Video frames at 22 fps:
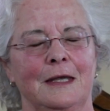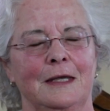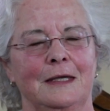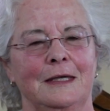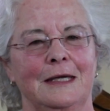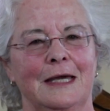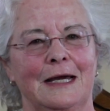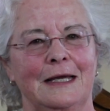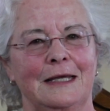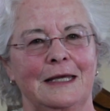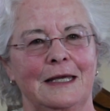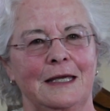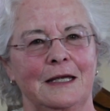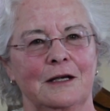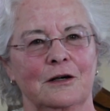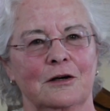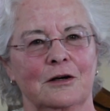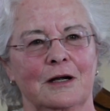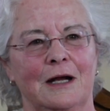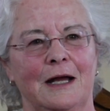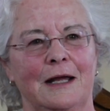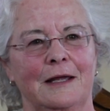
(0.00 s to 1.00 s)
Yeah,
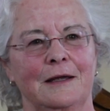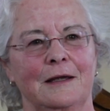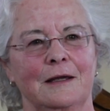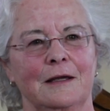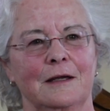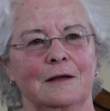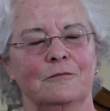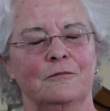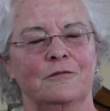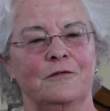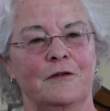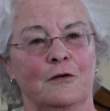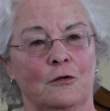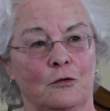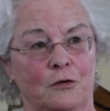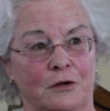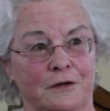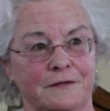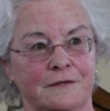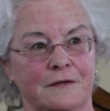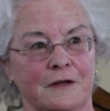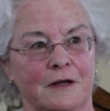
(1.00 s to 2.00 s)
here I
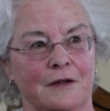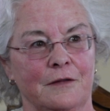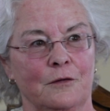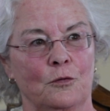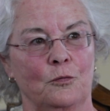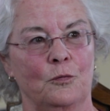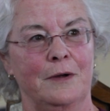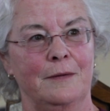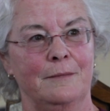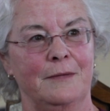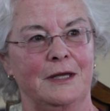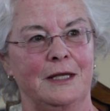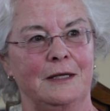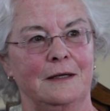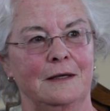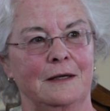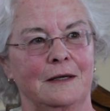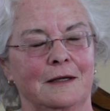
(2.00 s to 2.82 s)
focused on the women.